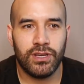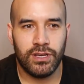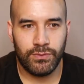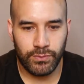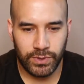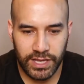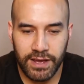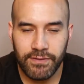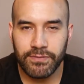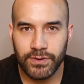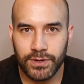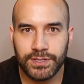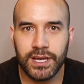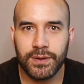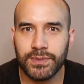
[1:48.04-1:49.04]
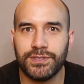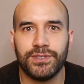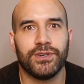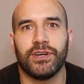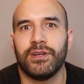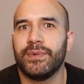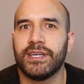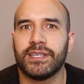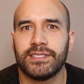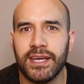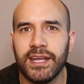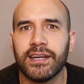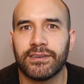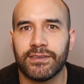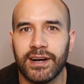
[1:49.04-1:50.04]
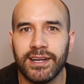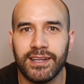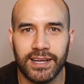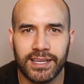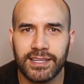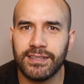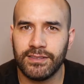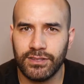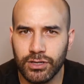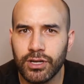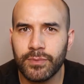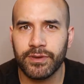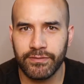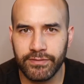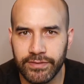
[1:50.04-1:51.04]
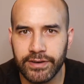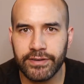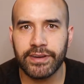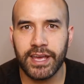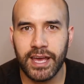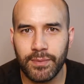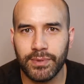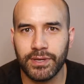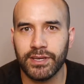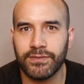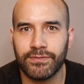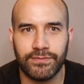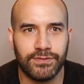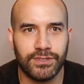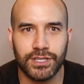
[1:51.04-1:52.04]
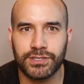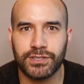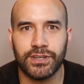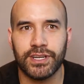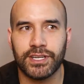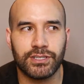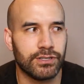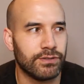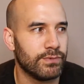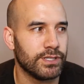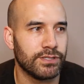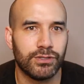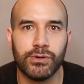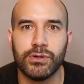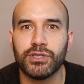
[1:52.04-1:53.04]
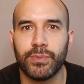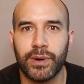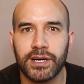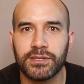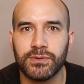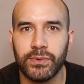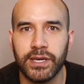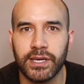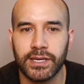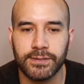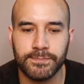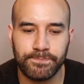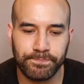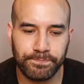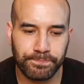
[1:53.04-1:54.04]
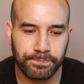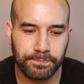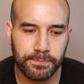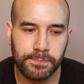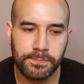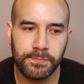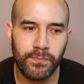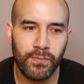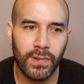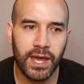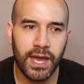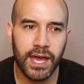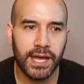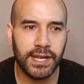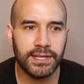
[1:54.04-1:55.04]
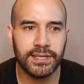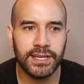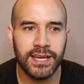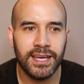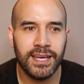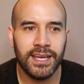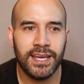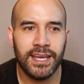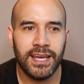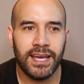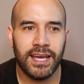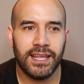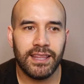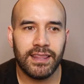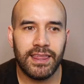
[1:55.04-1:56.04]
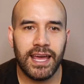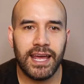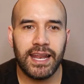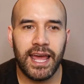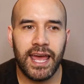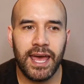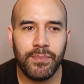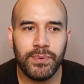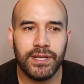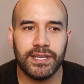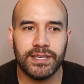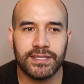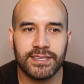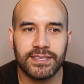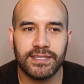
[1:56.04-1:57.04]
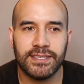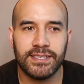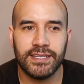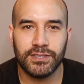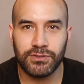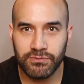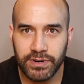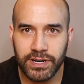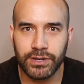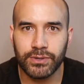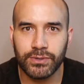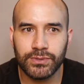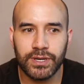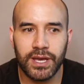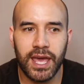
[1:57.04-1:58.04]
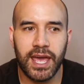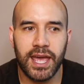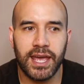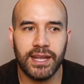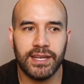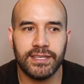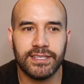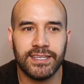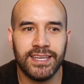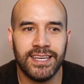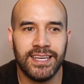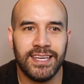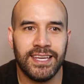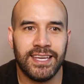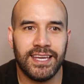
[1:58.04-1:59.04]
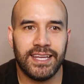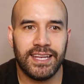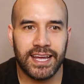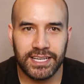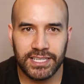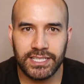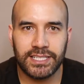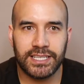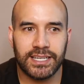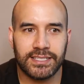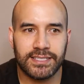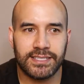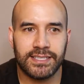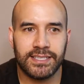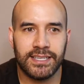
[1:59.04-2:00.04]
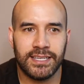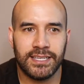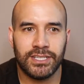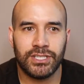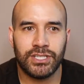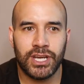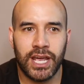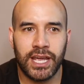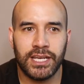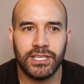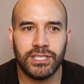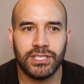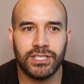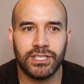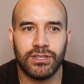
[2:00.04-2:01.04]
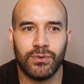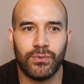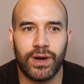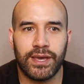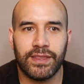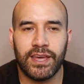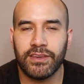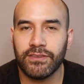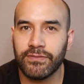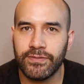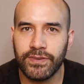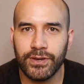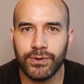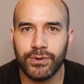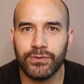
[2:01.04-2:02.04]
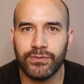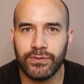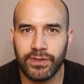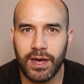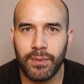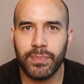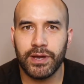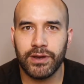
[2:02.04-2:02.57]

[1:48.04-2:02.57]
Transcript: when that first happens, you're going to be ecstatic, right? Like, you're going to be very happy. You've just got an extra, $200 a week. And that happiness is real, and it actually does change the way that you feel for that